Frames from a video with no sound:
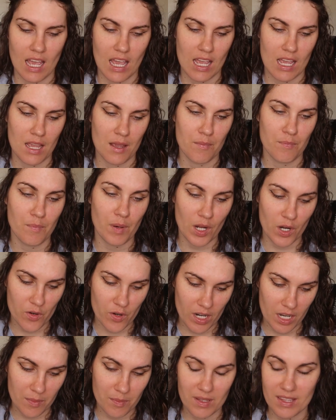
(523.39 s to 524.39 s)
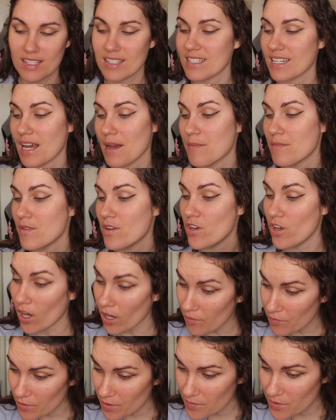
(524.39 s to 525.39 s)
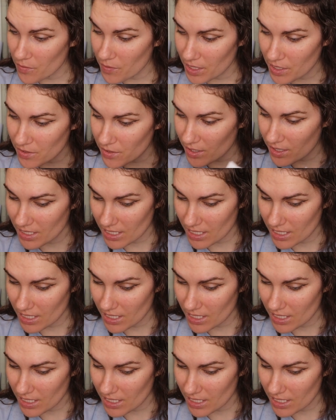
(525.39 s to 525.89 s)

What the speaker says: a Butterick, but this time not from the retro